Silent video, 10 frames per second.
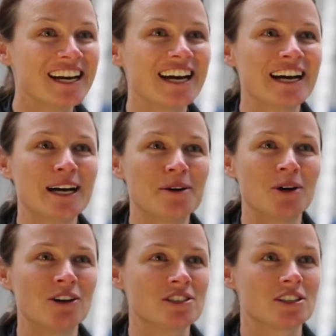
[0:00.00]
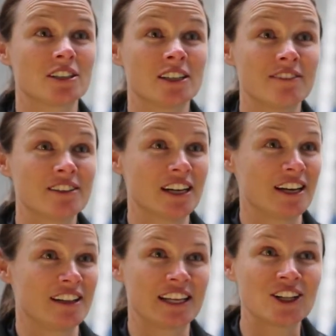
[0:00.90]
Obviously I'd never done
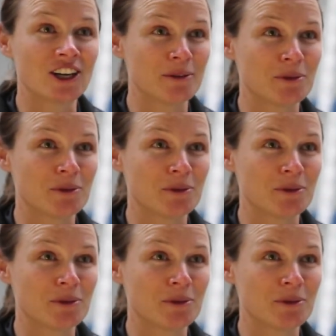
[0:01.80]
anything like it